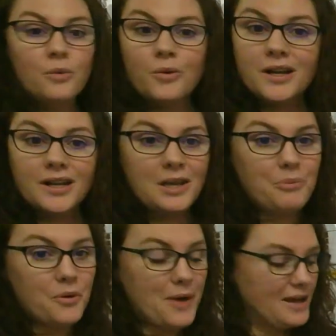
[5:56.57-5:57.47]
We're going to
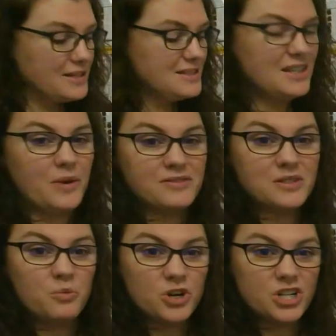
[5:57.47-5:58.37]
keep practicing. We have
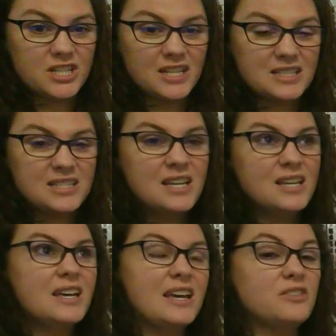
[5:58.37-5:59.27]
some worksheets
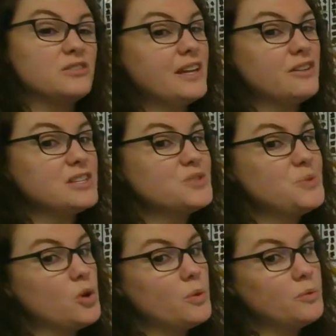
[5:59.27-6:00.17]
either later this
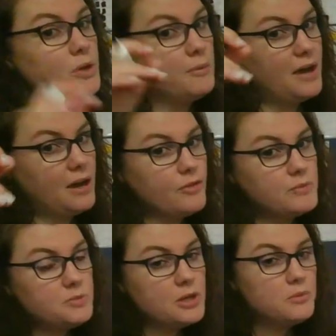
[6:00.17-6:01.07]
week or when we come back
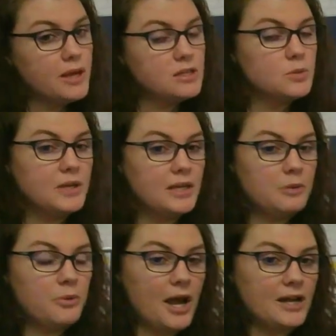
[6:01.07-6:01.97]
from spring break so we can
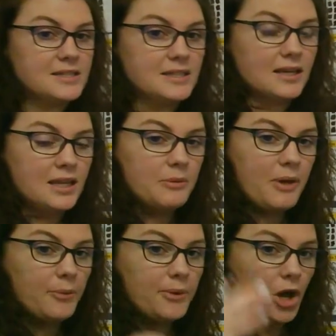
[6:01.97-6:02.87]
keep practicing and keep
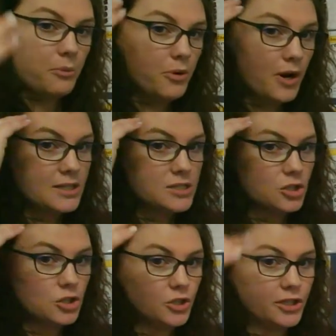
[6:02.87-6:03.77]
helping our brains
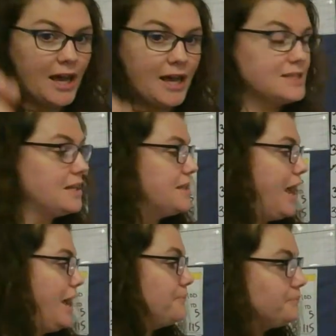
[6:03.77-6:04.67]
learn how to tell
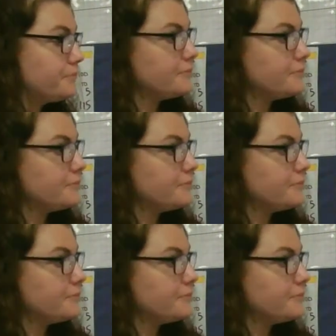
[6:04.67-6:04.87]
time.